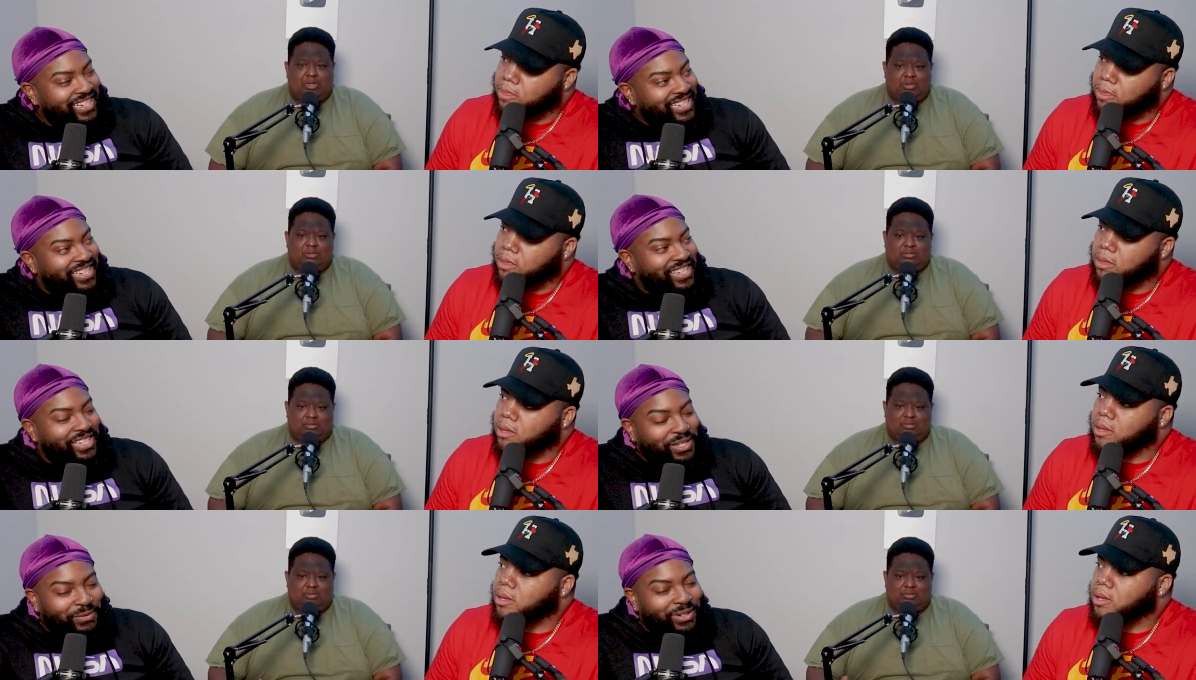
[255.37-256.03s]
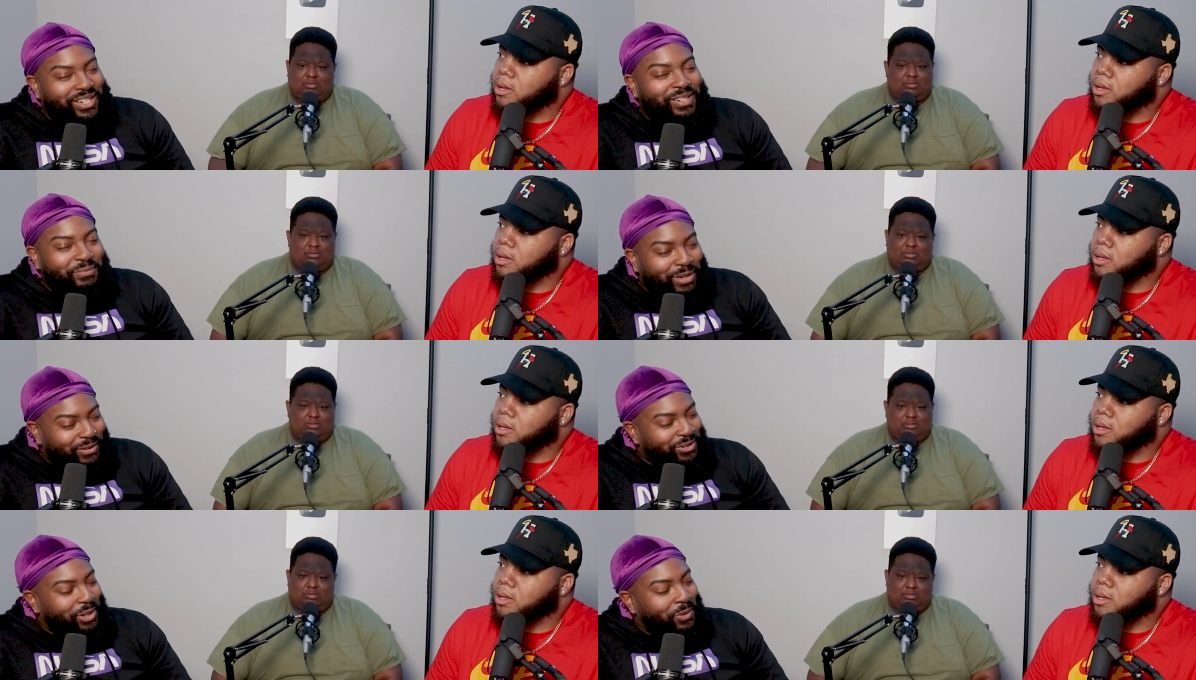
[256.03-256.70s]
Speaker 1: been... See if
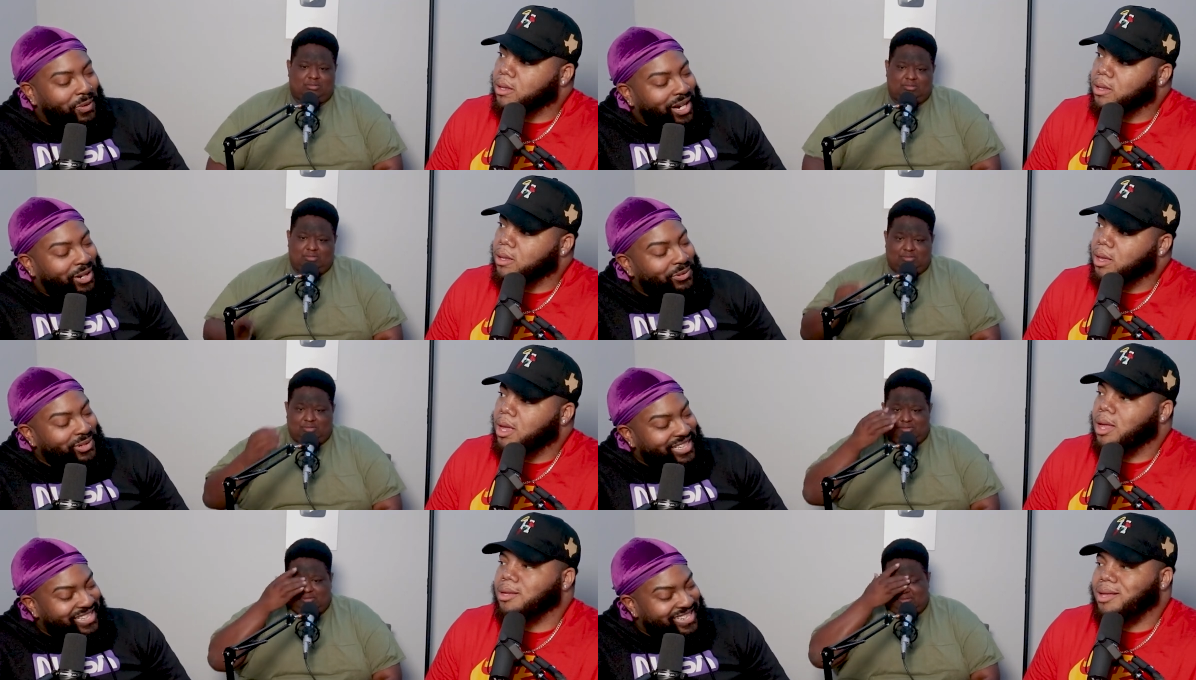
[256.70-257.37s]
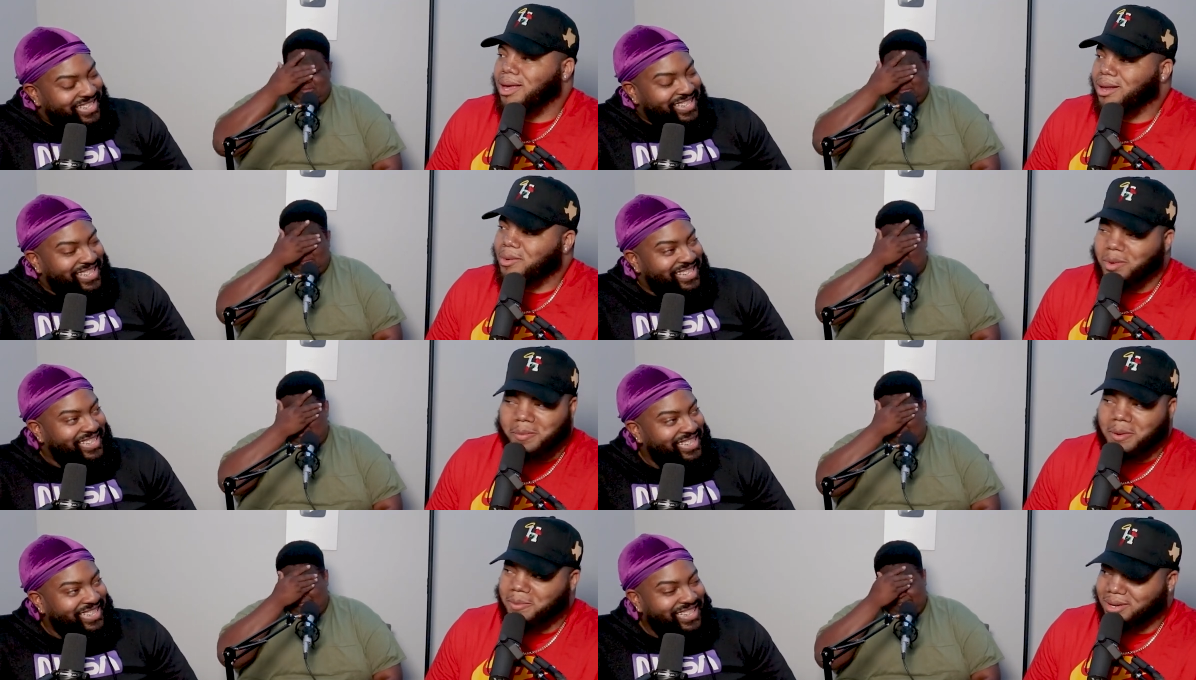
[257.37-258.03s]
Buffalo Wild Wings... Hey, don't worry
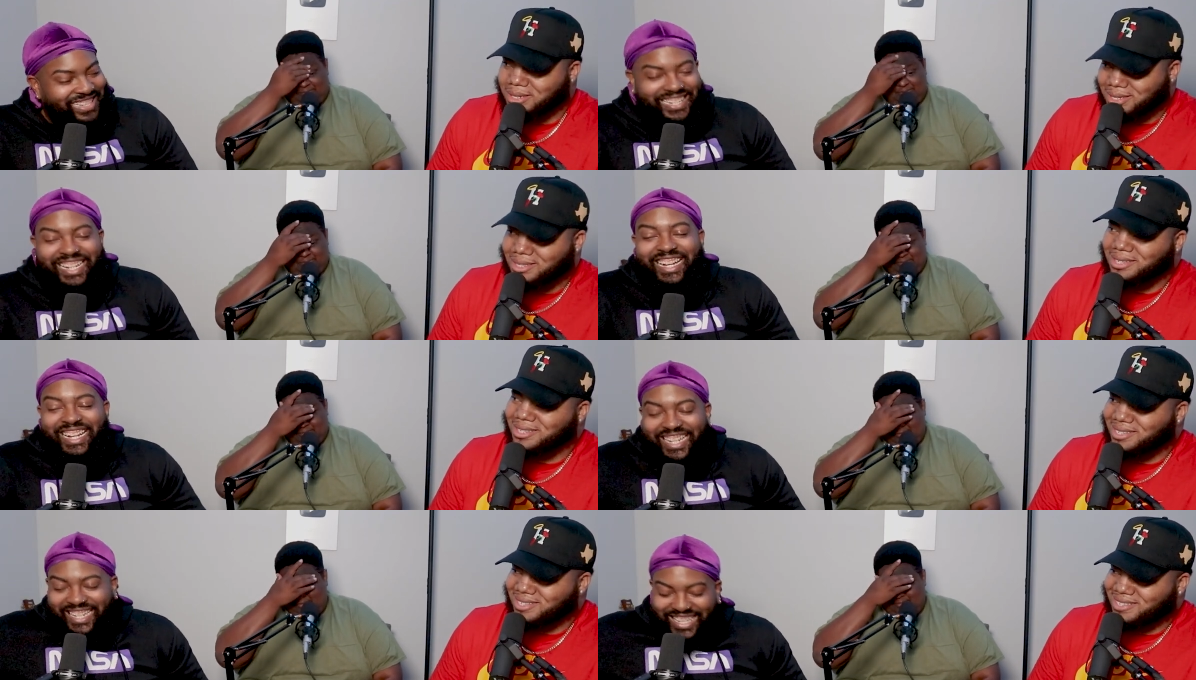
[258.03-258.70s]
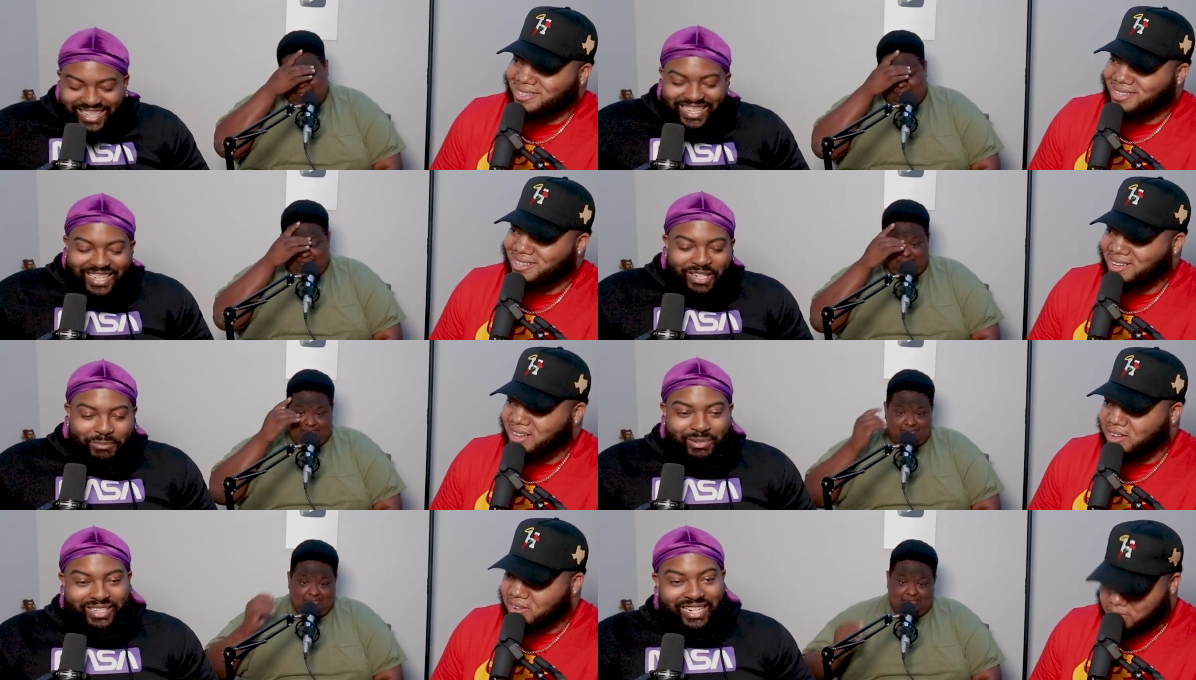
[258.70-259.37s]
about me.
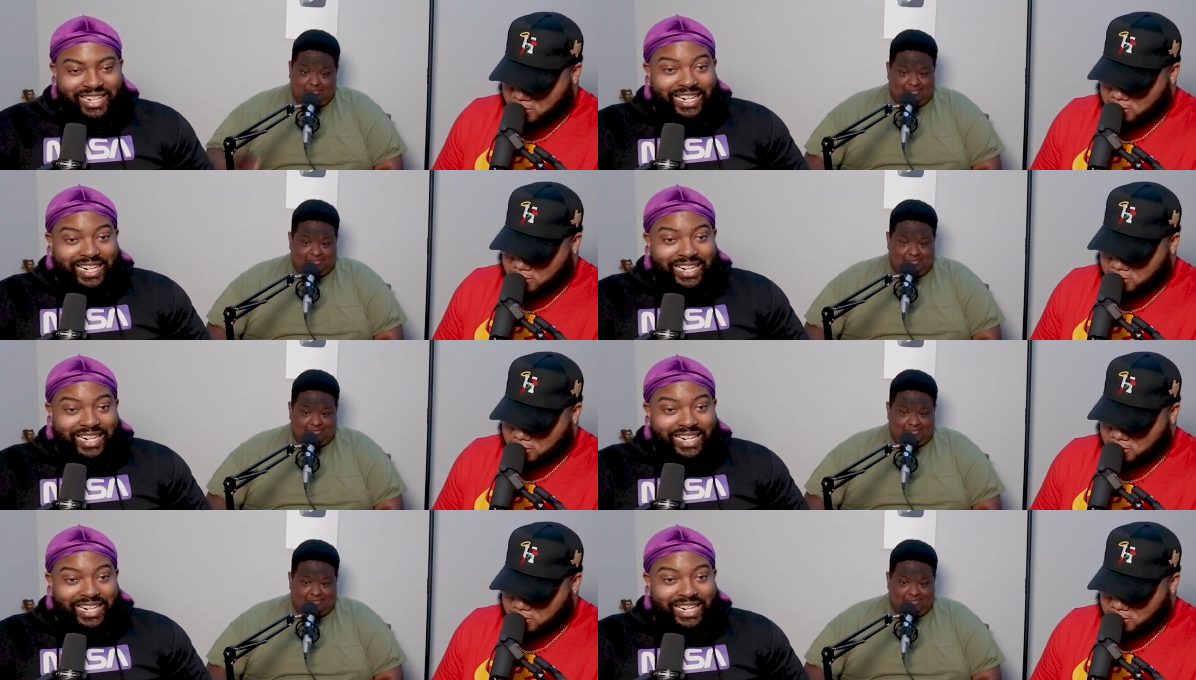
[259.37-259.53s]
But nah,